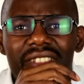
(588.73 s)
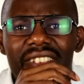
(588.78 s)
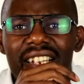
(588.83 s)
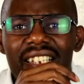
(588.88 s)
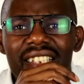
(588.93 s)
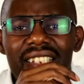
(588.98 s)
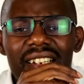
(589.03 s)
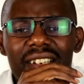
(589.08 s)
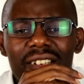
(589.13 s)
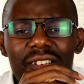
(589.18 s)

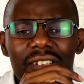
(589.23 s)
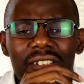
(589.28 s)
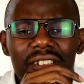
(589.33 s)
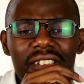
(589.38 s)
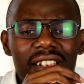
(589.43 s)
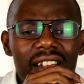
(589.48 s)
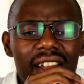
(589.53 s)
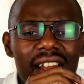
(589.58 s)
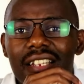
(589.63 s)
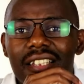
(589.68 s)
that's a lot.
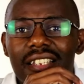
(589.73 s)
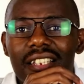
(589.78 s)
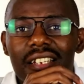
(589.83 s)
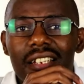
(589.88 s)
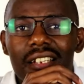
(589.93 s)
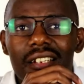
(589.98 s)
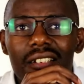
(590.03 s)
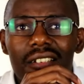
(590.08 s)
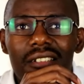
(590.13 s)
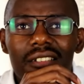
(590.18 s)
I
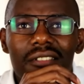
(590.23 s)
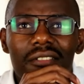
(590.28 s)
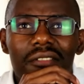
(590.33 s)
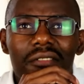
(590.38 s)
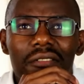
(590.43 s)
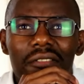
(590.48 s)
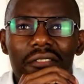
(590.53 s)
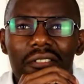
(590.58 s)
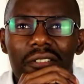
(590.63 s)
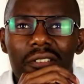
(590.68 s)
think
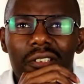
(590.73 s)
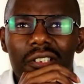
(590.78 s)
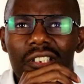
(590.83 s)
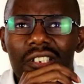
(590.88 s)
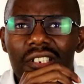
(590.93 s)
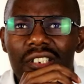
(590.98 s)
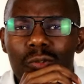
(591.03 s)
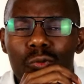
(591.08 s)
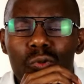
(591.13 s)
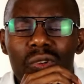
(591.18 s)

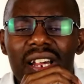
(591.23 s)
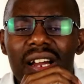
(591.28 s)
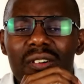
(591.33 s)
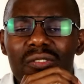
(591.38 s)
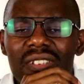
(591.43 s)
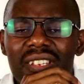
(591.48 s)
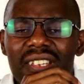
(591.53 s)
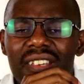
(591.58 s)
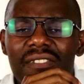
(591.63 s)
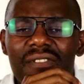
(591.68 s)

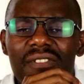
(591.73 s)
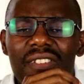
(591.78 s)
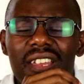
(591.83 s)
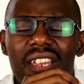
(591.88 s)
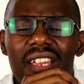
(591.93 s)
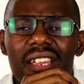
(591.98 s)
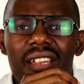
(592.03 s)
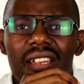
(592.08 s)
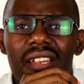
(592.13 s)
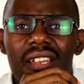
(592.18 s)
without
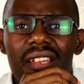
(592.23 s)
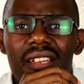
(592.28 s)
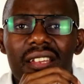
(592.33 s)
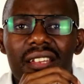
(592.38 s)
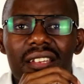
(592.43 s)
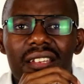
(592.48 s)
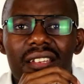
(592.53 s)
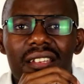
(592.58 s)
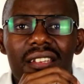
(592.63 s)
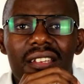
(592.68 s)
giving
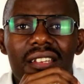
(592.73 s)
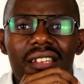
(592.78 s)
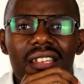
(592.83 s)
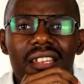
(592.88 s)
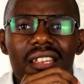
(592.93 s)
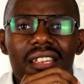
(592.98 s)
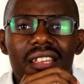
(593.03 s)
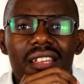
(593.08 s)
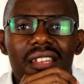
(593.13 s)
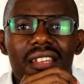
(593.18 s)

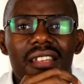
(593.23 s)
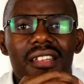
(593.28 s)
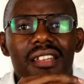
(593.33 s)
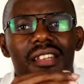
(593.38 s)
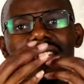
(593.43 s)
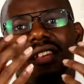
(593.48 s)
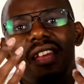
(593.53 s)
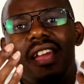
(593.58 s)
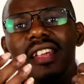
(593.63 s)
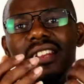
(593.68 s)

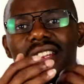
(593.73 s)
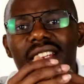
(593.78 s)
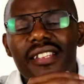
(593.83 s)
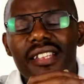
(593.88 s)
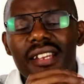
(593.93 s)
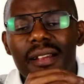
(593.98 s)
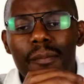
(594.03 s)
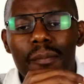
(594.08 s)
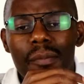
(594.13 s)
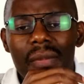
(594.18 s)

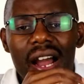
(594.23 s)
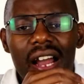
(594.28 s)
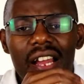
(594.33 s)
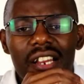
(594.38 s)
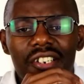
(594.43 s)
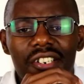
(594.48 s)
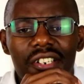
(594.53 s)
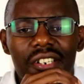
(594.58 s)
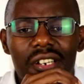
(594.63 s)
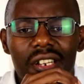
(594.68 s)
anything
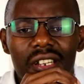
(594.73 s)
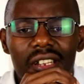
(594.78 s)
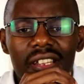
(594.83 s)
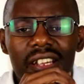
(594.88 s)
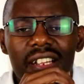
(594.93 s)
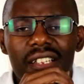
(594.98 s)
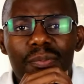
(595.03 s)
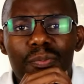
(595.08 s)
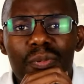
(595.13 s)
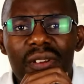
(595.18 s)
much.
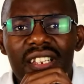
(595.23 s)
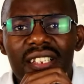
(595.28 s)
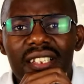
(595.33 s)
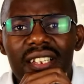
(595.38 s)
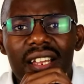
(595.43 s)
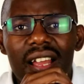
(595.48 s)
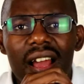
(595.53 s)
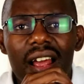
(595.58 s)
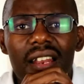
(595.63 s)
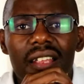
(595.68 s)
That's
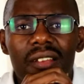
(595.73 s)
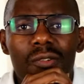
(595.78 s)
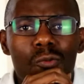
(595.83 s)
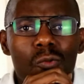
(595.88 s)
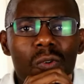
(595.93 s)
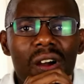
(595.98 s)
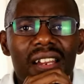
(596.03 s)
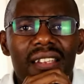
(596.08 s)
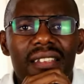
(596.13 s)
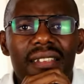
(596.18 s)
basically
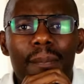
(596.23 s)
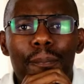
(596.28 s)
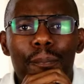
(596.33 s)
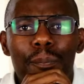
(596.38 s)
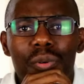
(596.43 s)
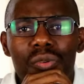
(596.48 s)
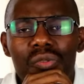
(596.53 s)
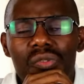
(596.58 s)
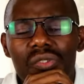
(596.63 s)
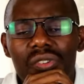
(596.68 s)
what the
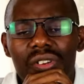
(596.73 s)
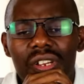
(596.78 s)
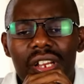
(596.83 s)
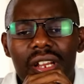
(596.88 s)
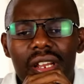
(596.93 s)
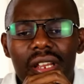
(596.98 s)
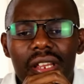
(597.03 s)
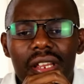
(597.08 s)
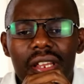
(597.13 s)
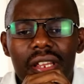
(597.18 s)
book
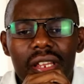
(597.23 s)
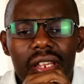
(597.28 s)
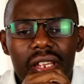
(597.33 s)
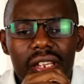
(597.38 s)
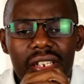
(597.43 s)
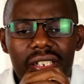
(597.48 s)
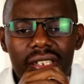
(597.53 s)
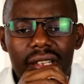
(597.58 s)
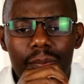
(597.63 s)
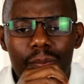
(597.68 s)

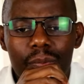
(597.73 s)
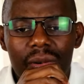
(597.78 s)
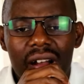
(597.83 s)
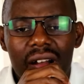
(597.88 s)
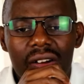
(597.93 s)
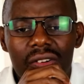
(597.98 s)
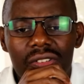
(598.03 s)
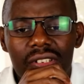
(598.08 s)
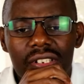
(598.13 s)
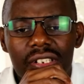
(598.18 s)
is
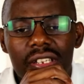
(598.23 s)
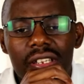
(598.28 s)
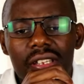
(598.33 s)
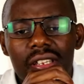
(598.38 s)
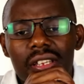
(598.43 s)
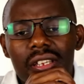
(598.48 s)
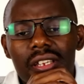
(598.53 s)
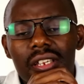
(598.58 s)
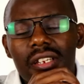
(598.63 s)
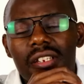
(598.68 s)
about.
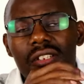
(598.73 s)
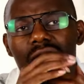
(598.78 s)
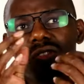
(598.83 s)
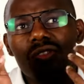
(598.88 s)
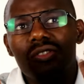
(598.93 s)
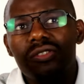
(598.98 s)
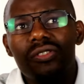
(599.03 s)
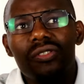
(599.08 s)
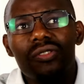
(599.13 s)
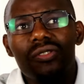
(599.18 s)
It
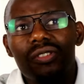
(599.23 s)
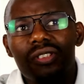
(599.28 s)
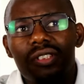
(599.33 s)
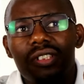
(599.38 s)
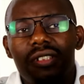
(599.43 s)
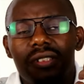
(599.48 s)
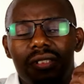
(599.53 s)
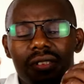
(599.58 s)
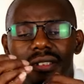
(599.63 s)
also